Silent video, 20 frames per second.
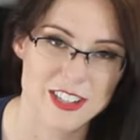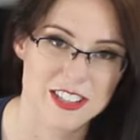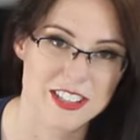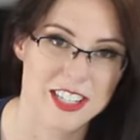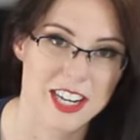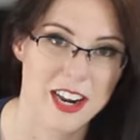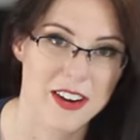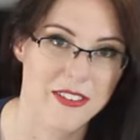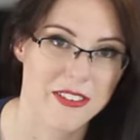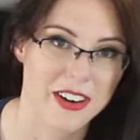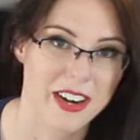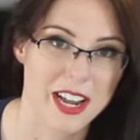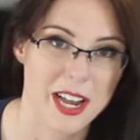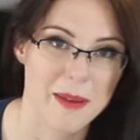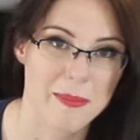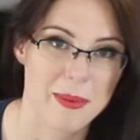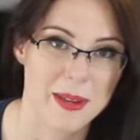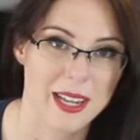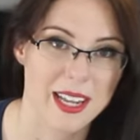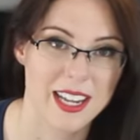just cover it
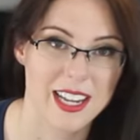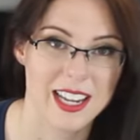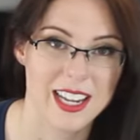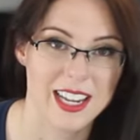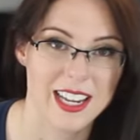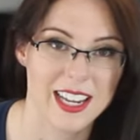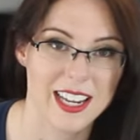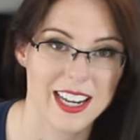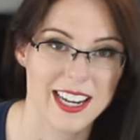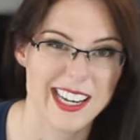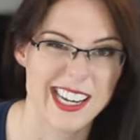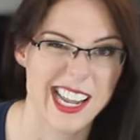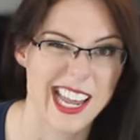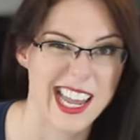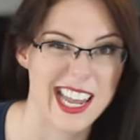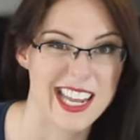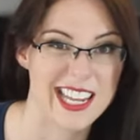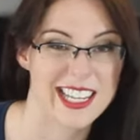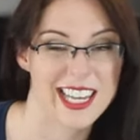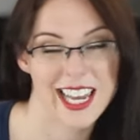up in
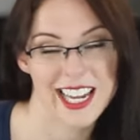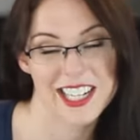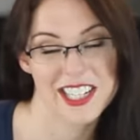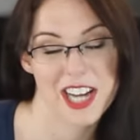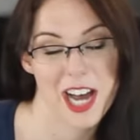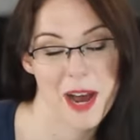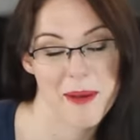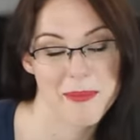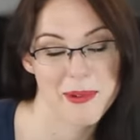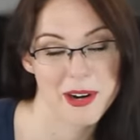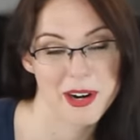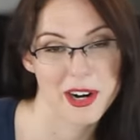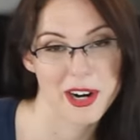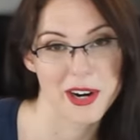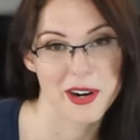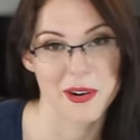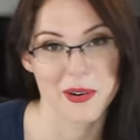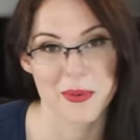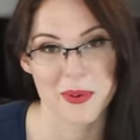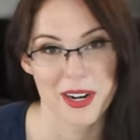a cake
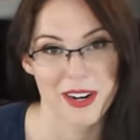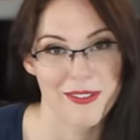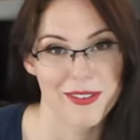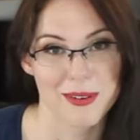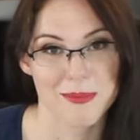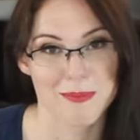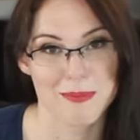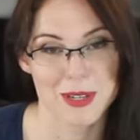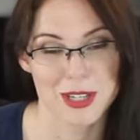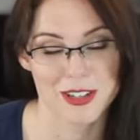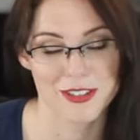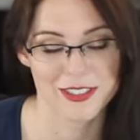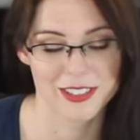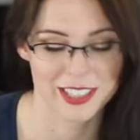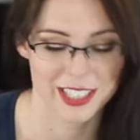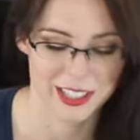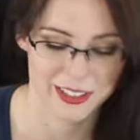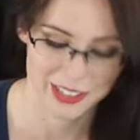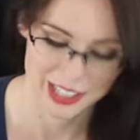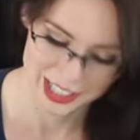topper or whatever beautiful
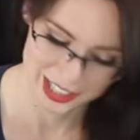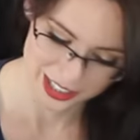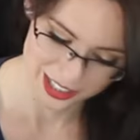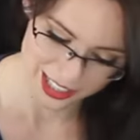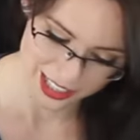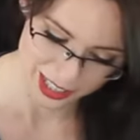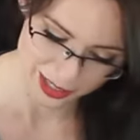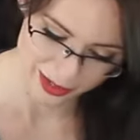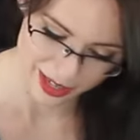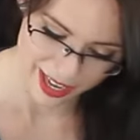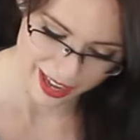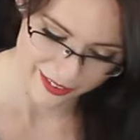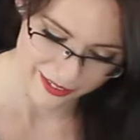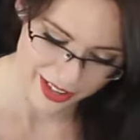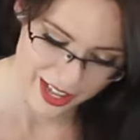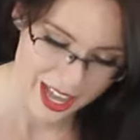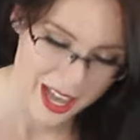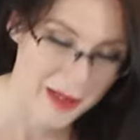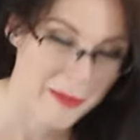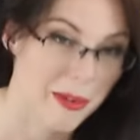decoration that you have.
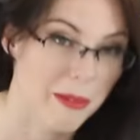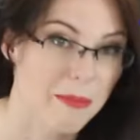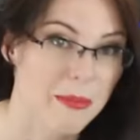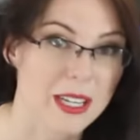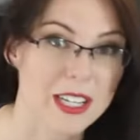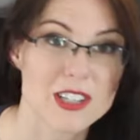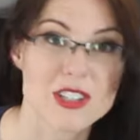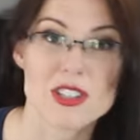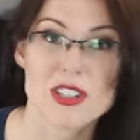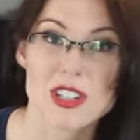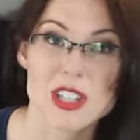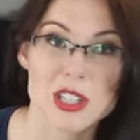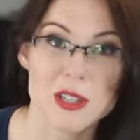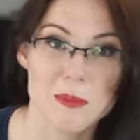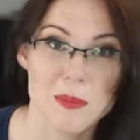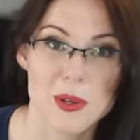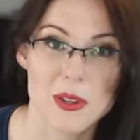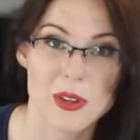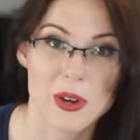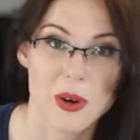But make sure
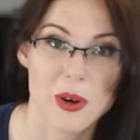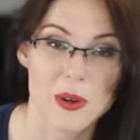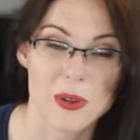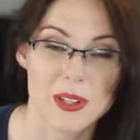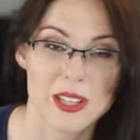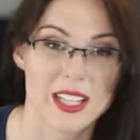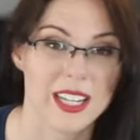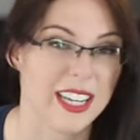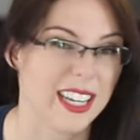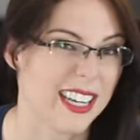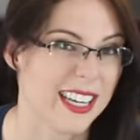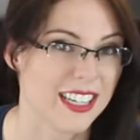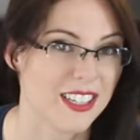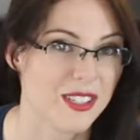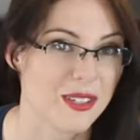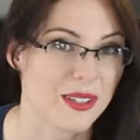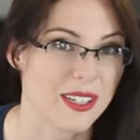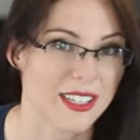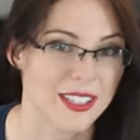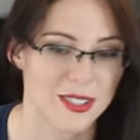you put the hole in it and
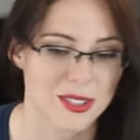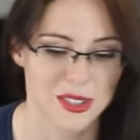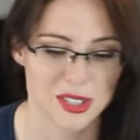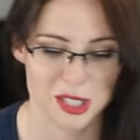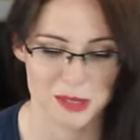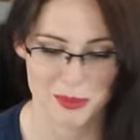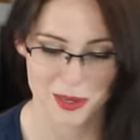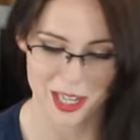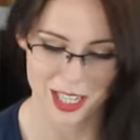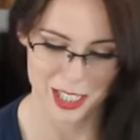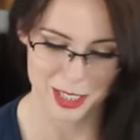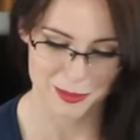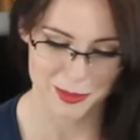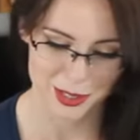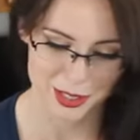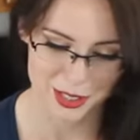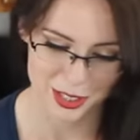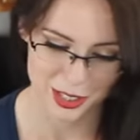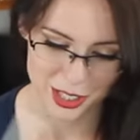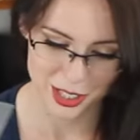do it as soon as
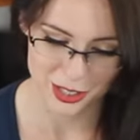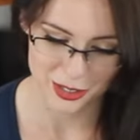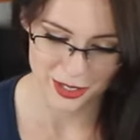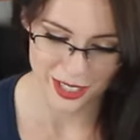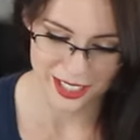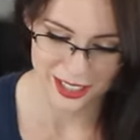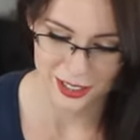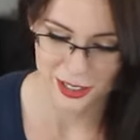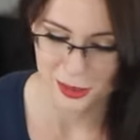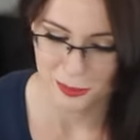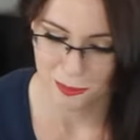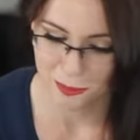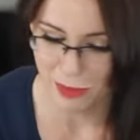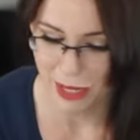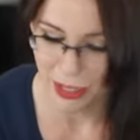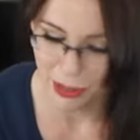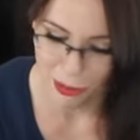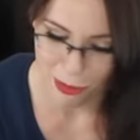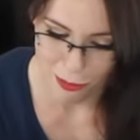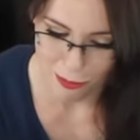possible so you don't get those
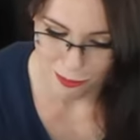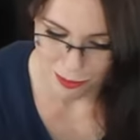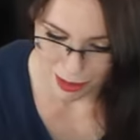big old